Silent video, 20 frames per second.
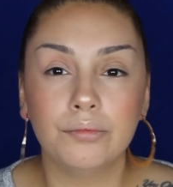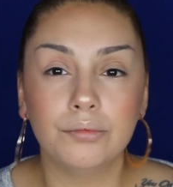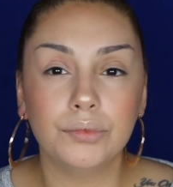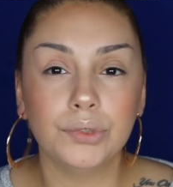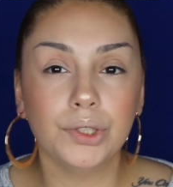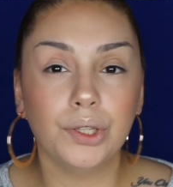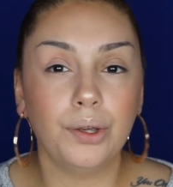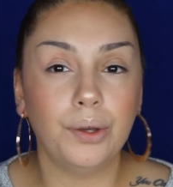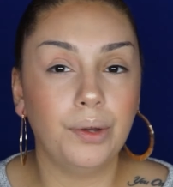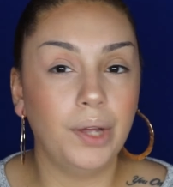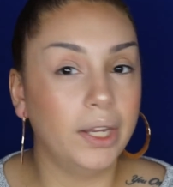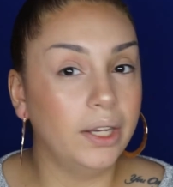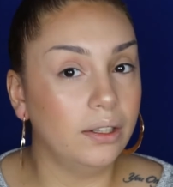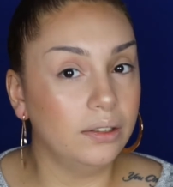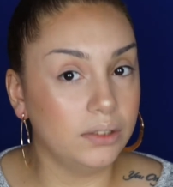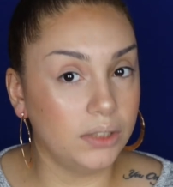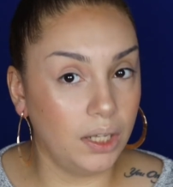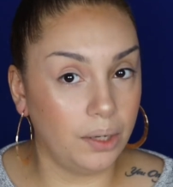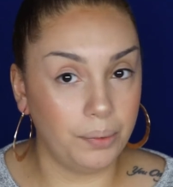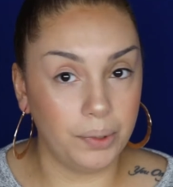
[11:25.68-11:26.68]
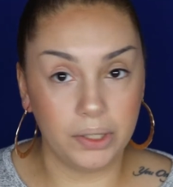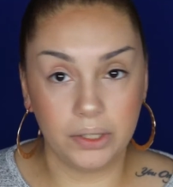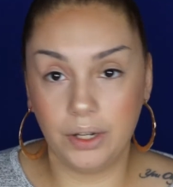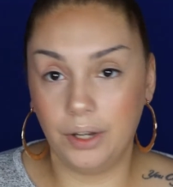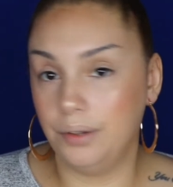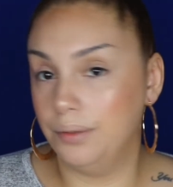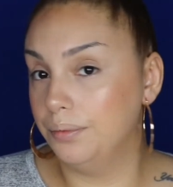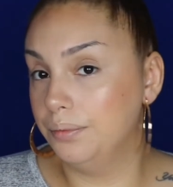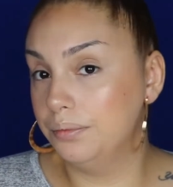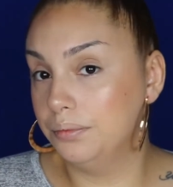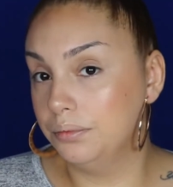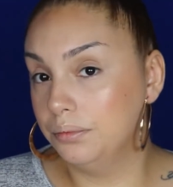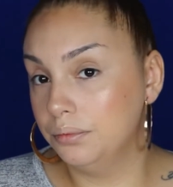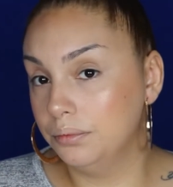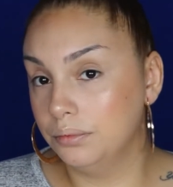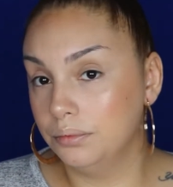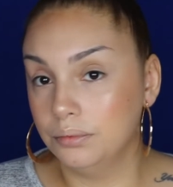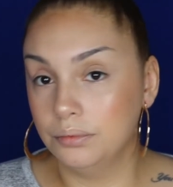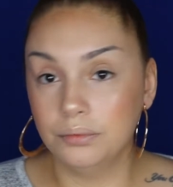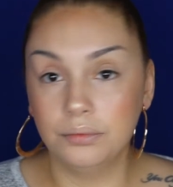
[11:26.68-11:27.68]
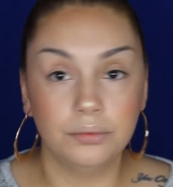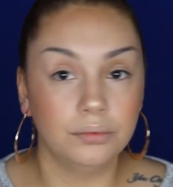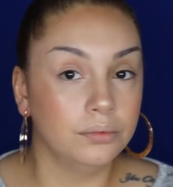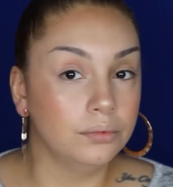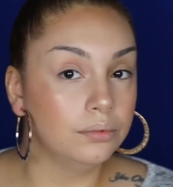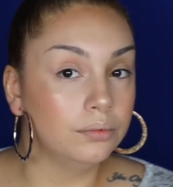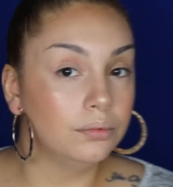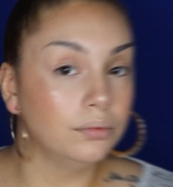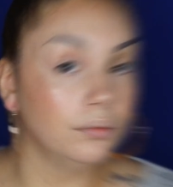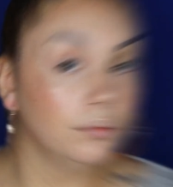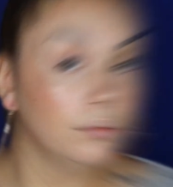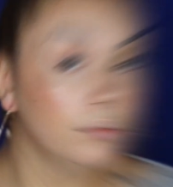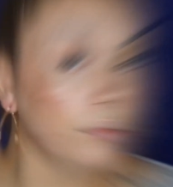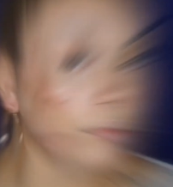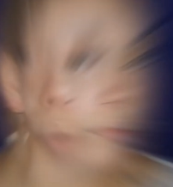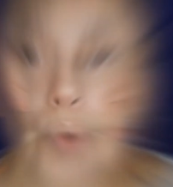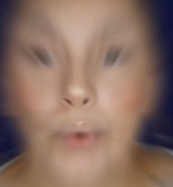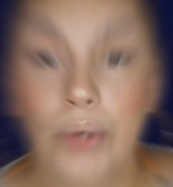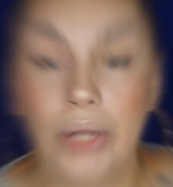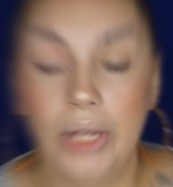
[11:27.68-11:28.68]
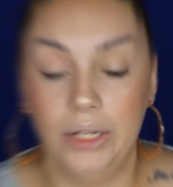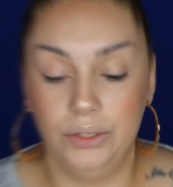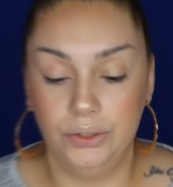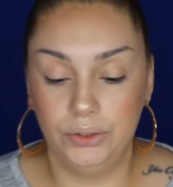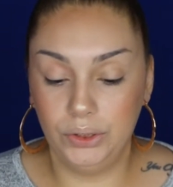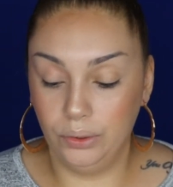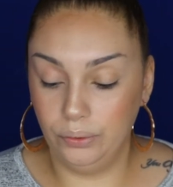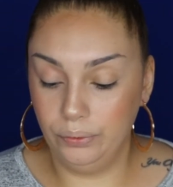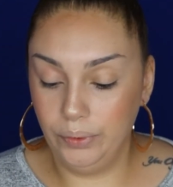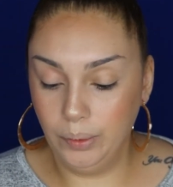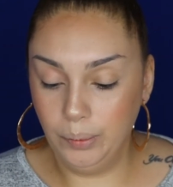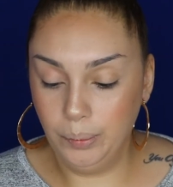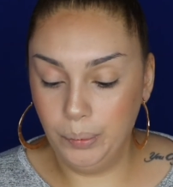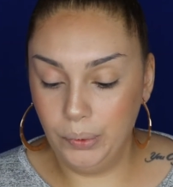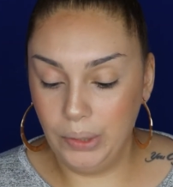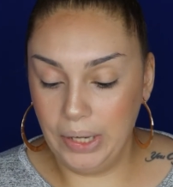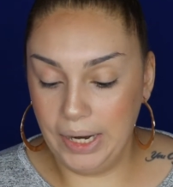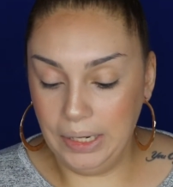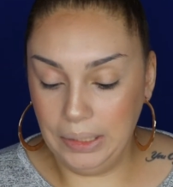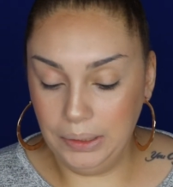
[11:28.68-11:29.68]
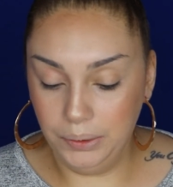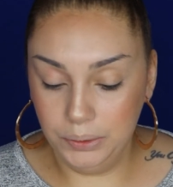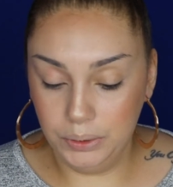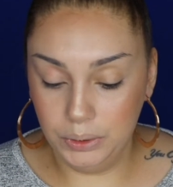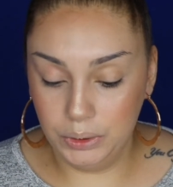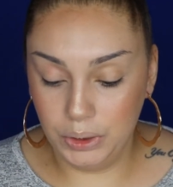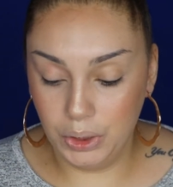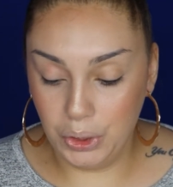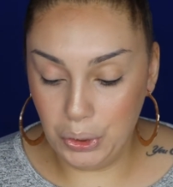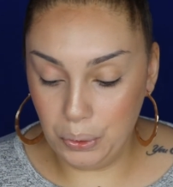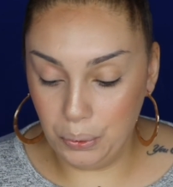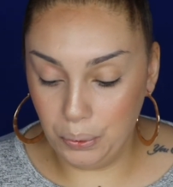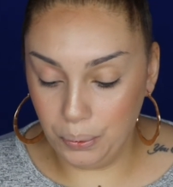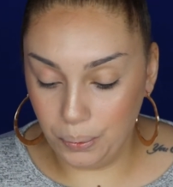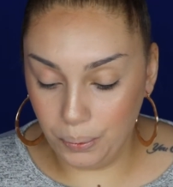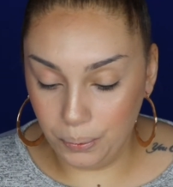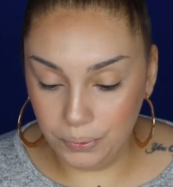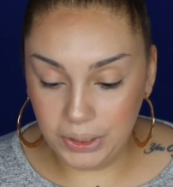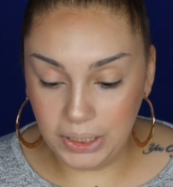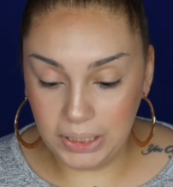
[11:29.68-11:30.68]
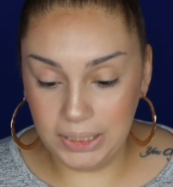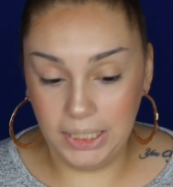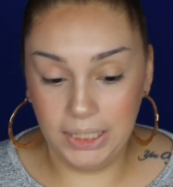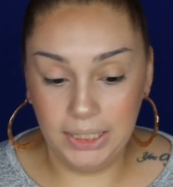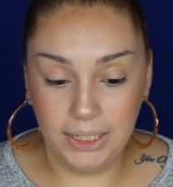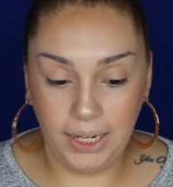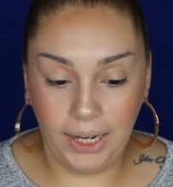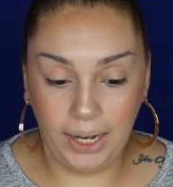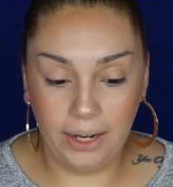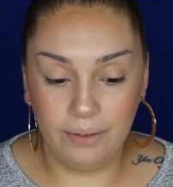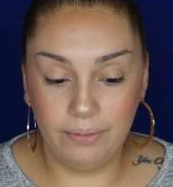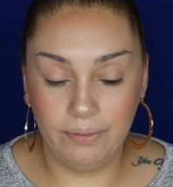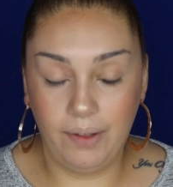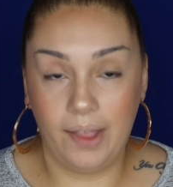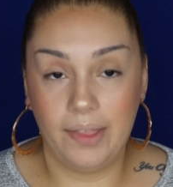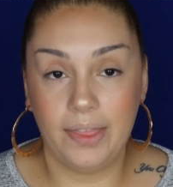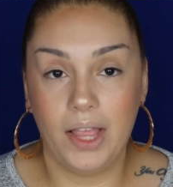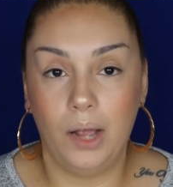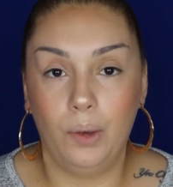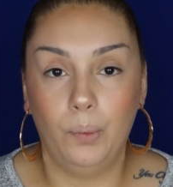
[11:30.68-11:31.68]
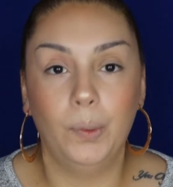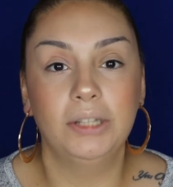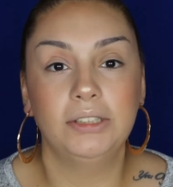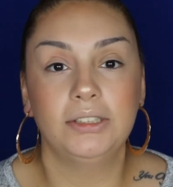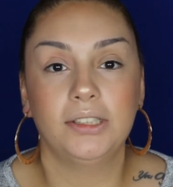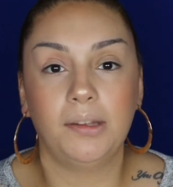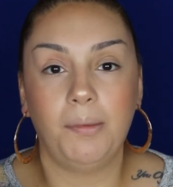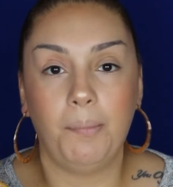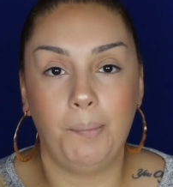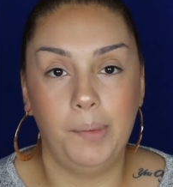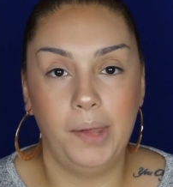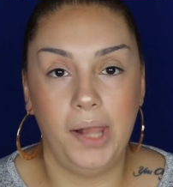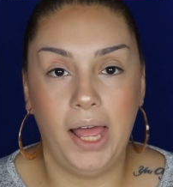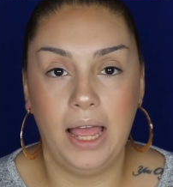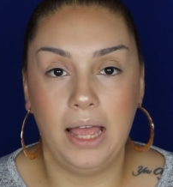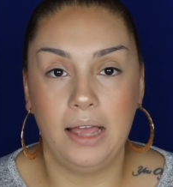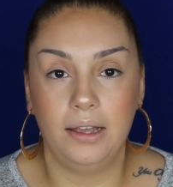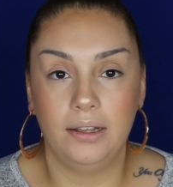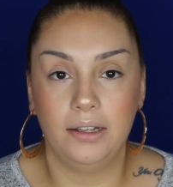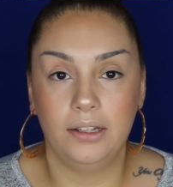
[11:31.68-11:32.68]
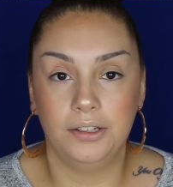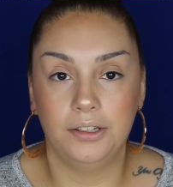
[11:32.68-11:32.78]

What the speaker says: So I guess that worked out. Okay, so for brows, the only thing that I could find that wasn't black